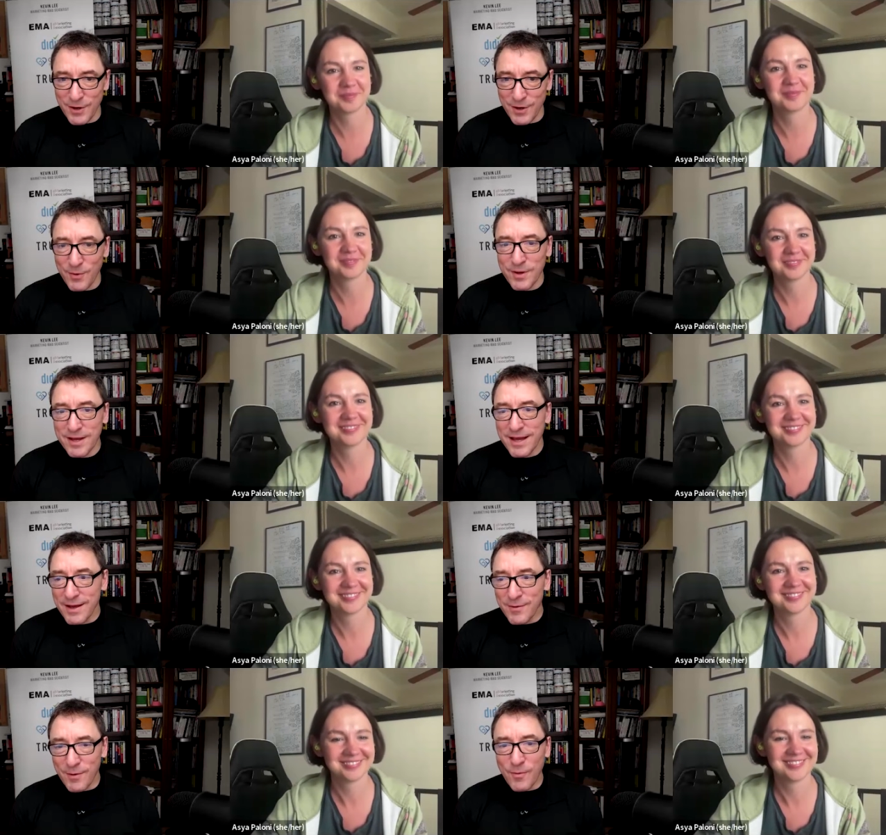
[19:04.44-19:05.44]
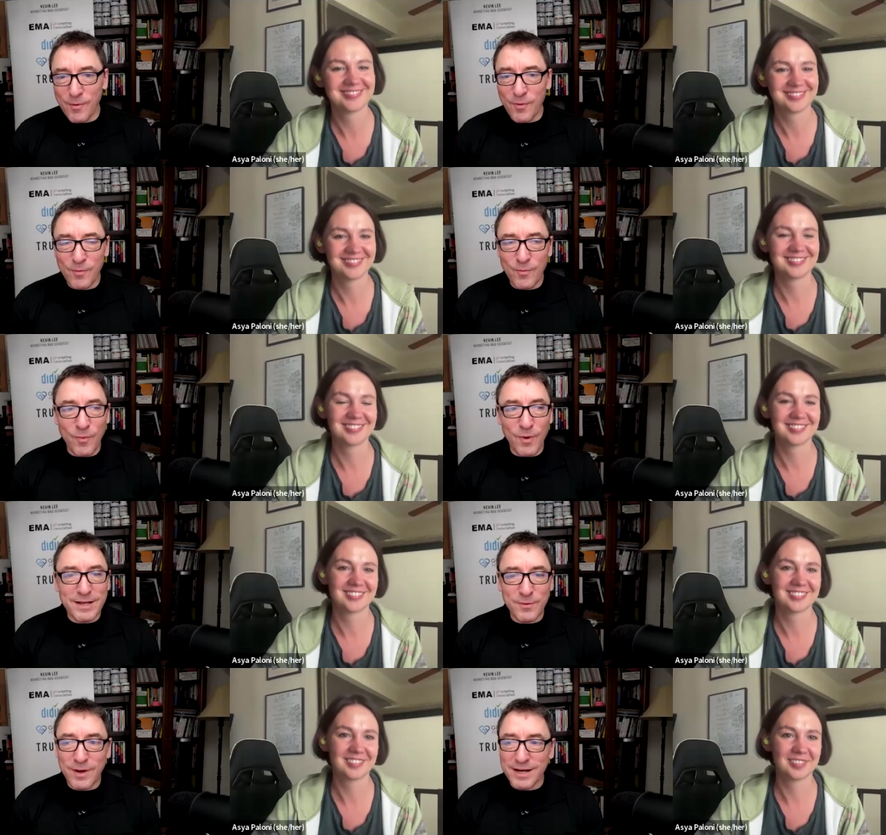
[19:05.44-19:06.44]
Speaker 1: you know,
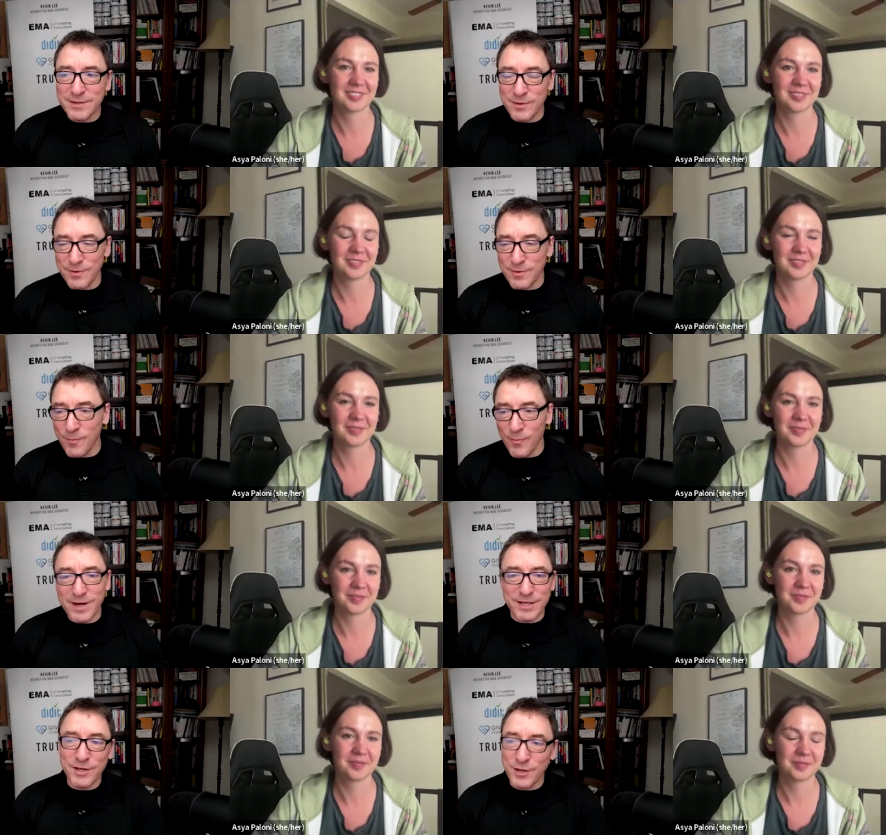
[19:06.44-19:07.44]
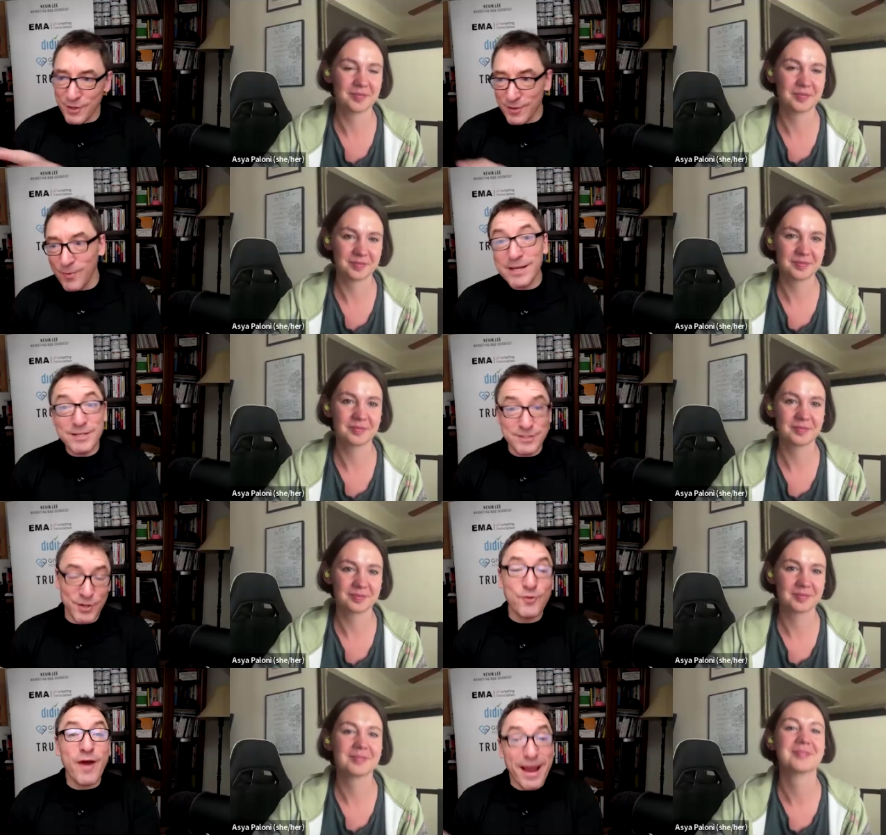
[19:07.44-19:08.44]
what what is what are your what does
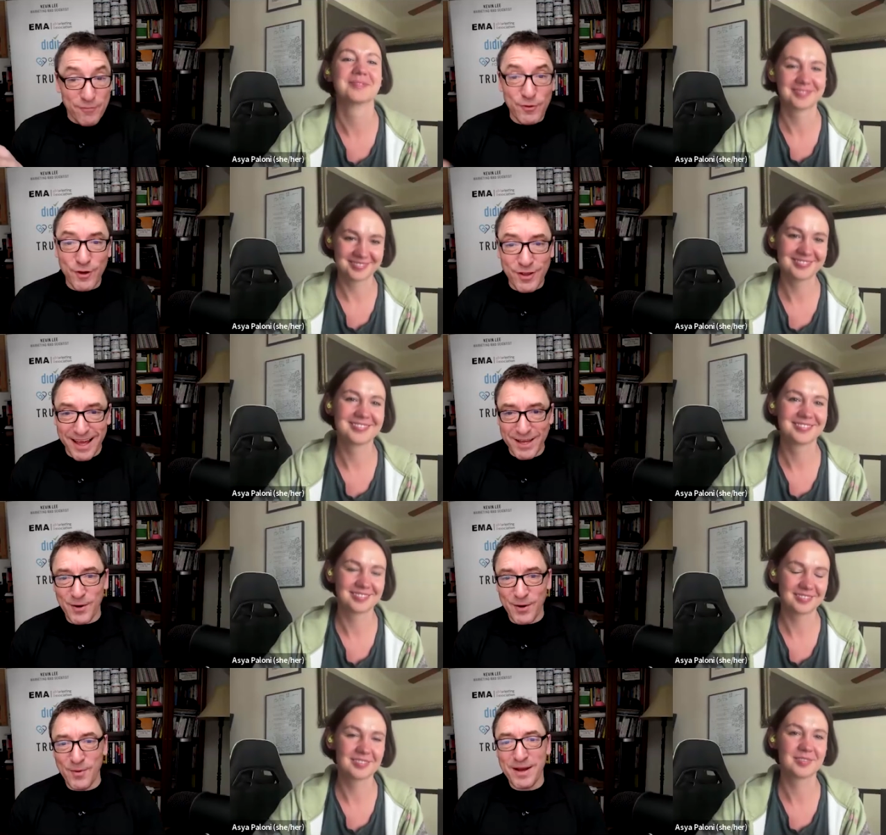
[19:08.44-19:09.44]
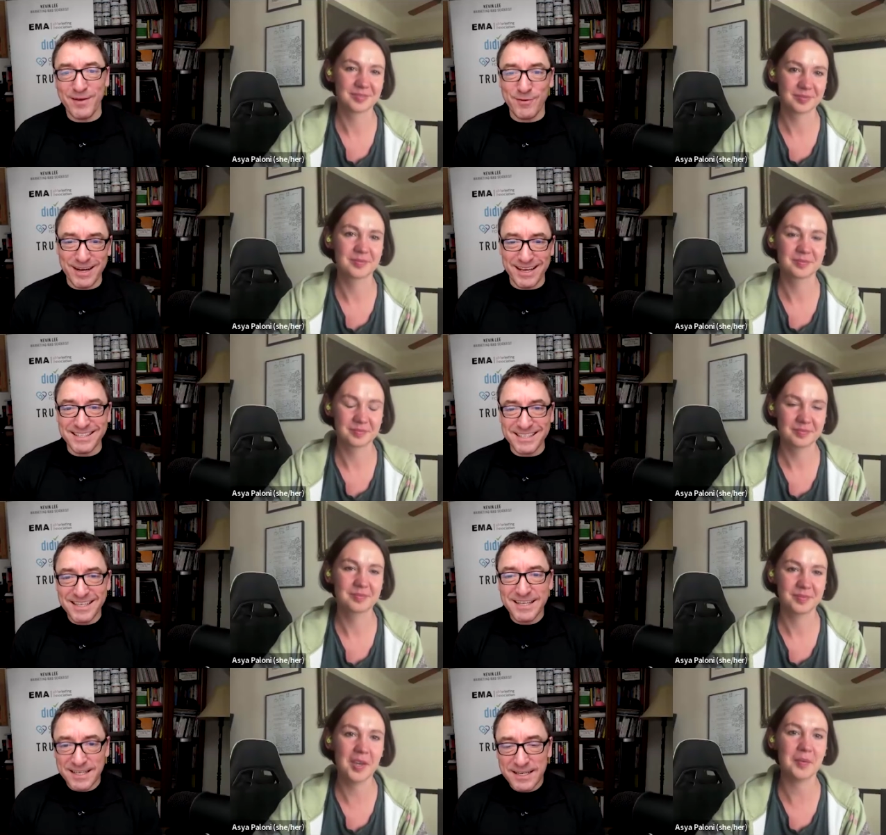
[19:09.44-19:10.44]
your graph look like or whatever it is
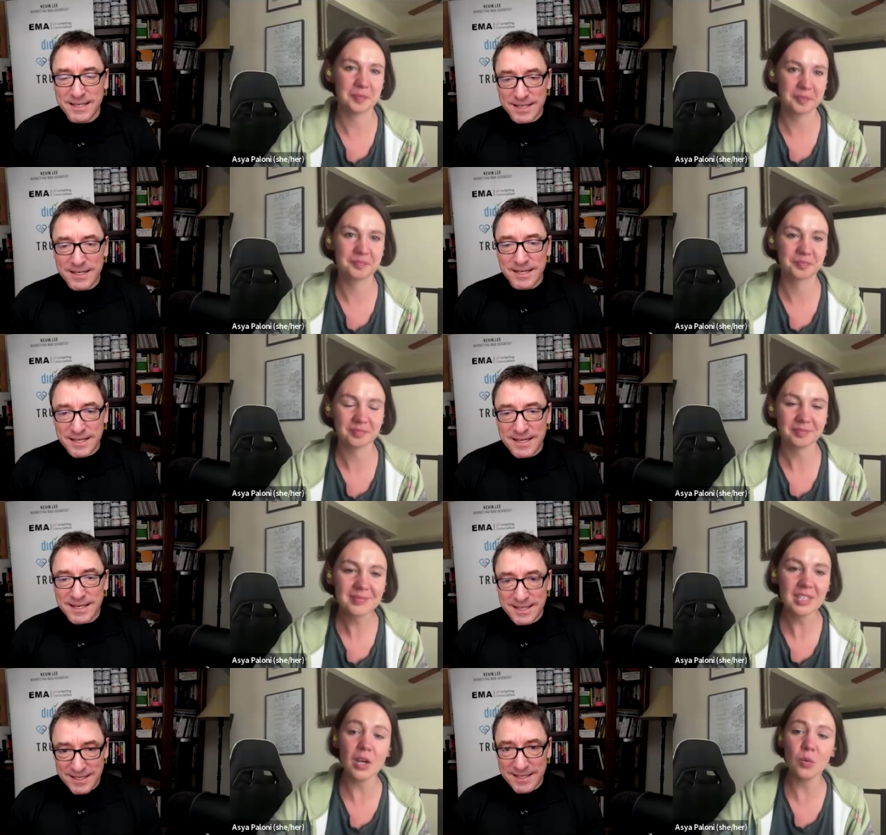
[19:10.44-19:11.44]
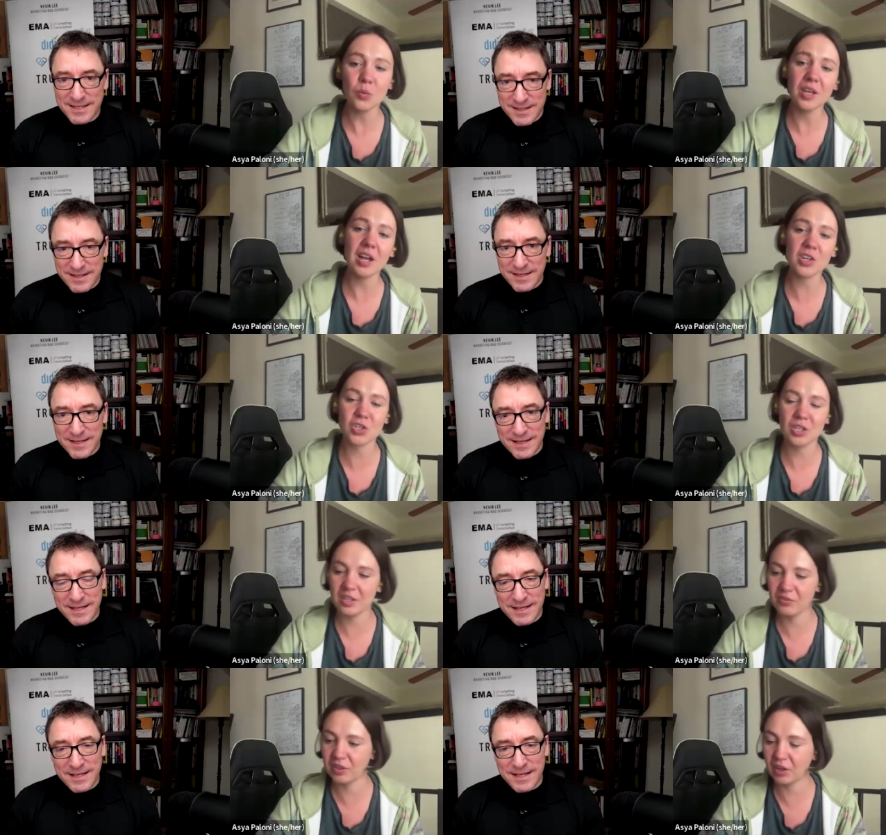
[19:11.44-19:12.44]
Speaker 2: yeah yeah we
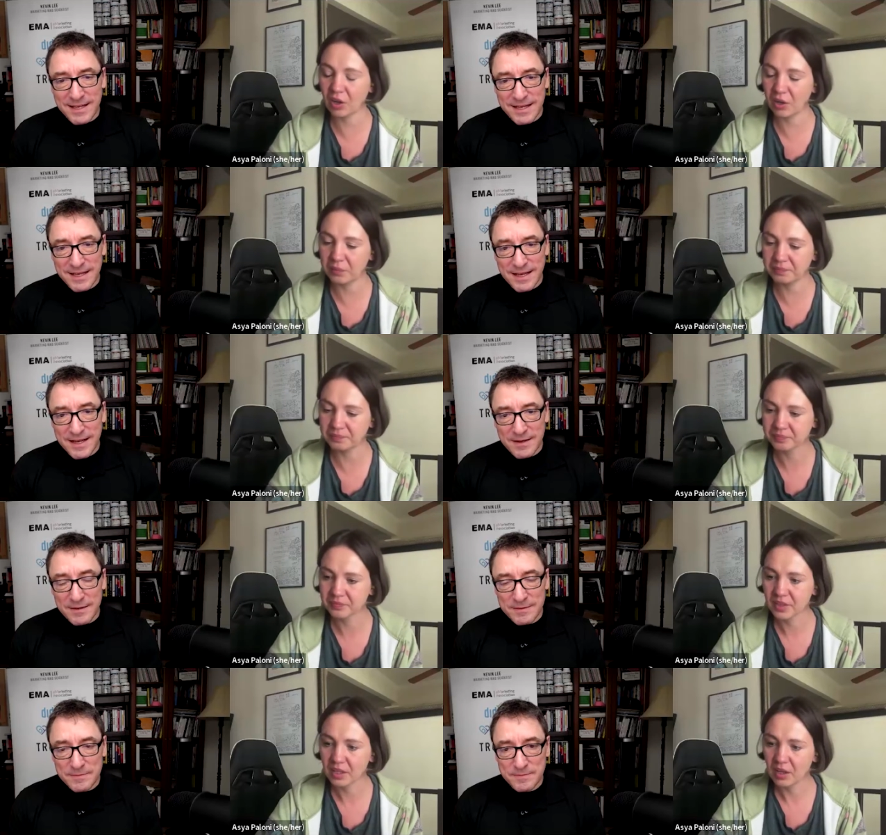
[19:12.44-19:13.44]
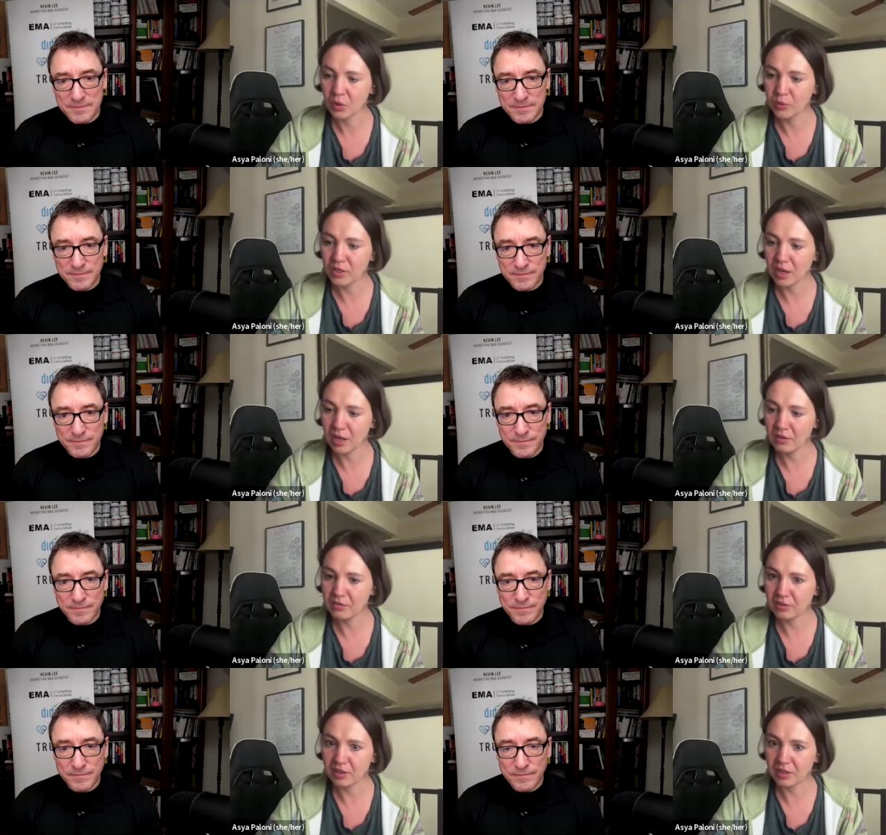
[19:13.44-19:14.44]
actually even um we
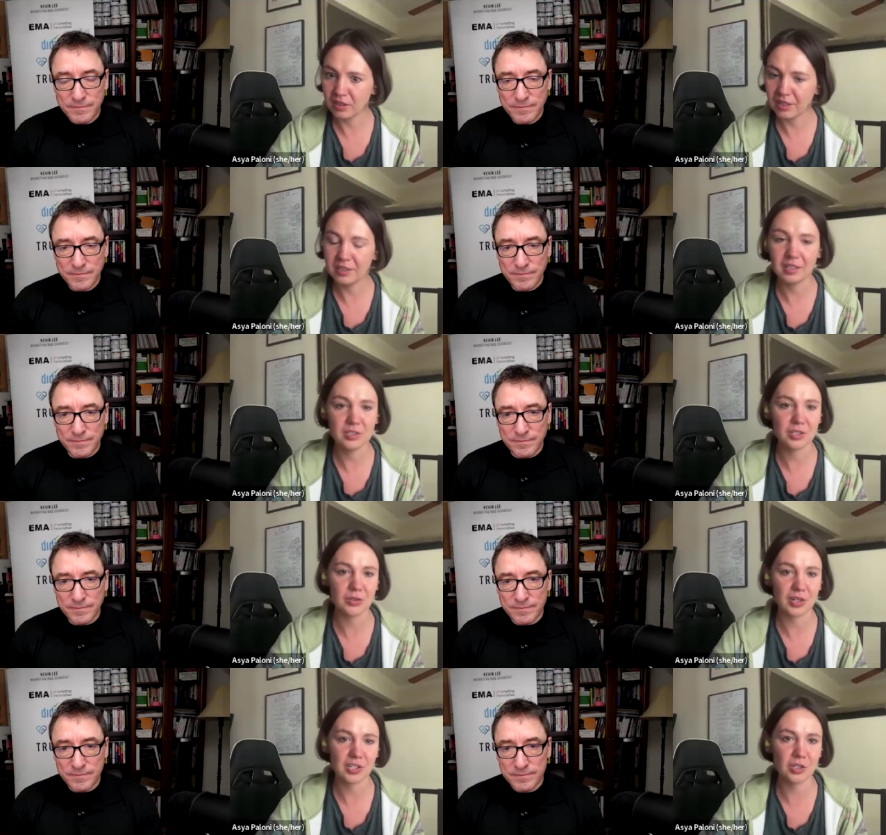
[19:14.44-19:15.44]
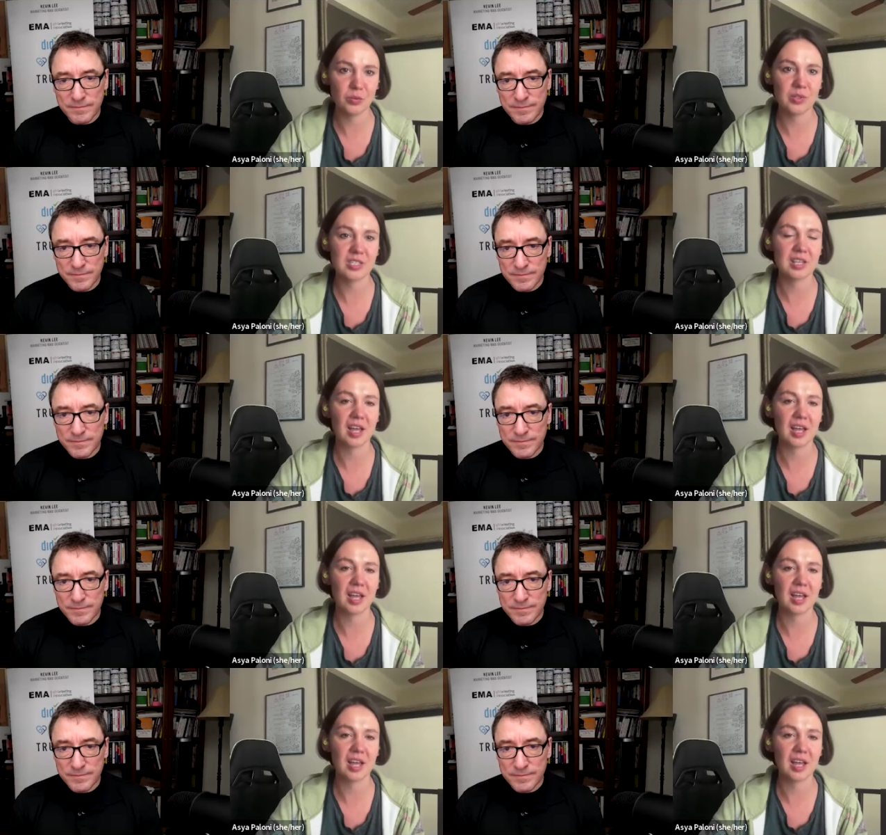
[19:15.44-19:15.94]
have uh, an integration with